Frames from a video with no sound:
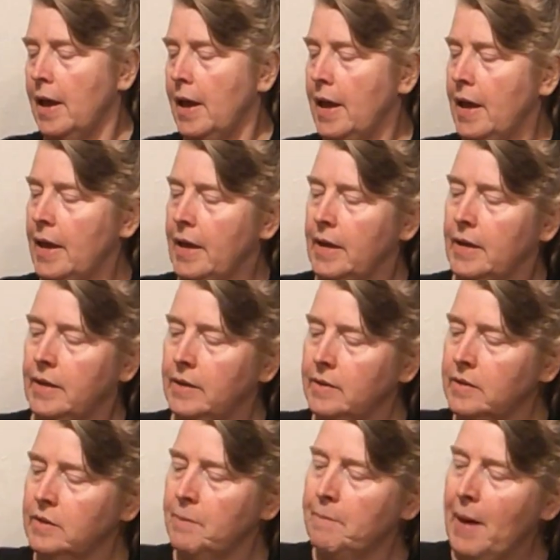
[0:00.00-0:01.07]

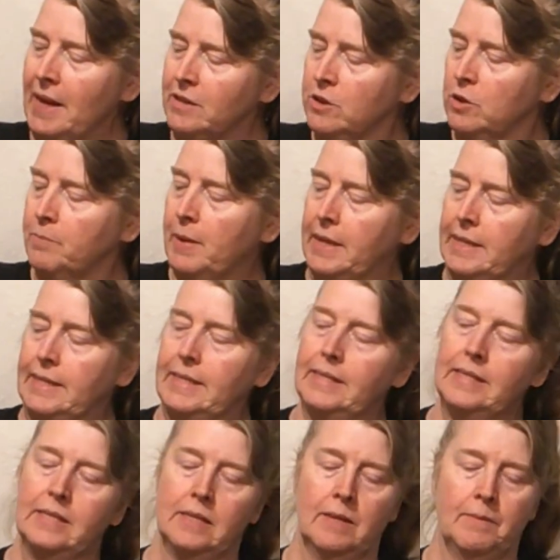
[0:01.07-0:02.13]
and some bachelor
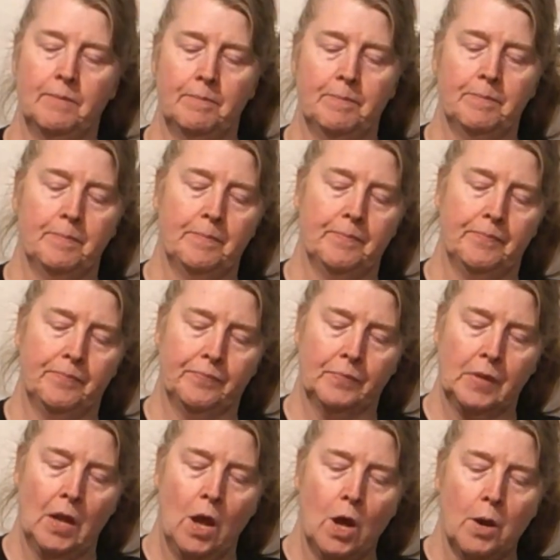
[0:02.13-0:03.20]
buttons,
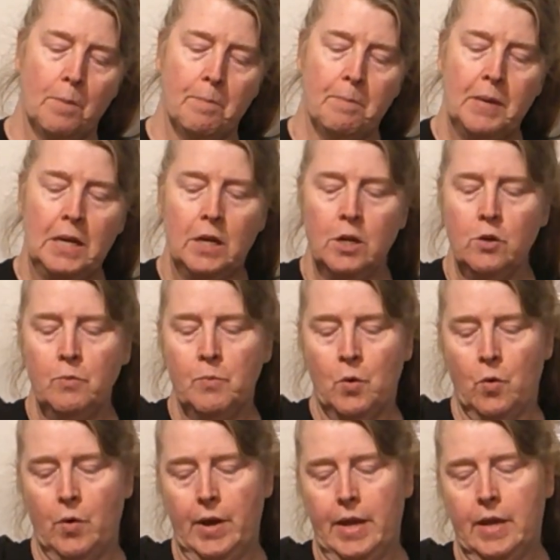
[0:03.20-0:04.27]
Blue
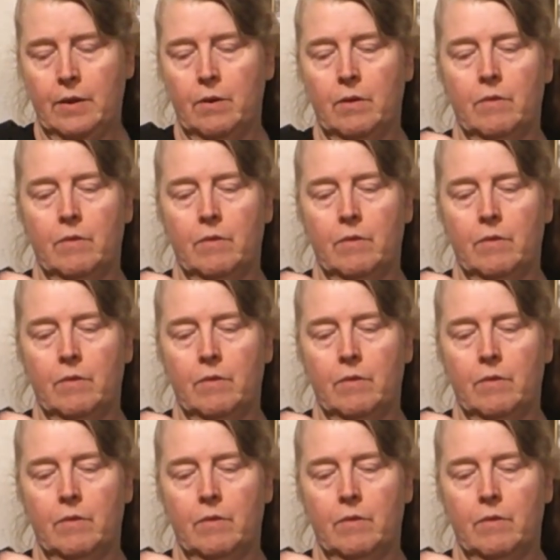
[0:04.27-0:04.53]
Boy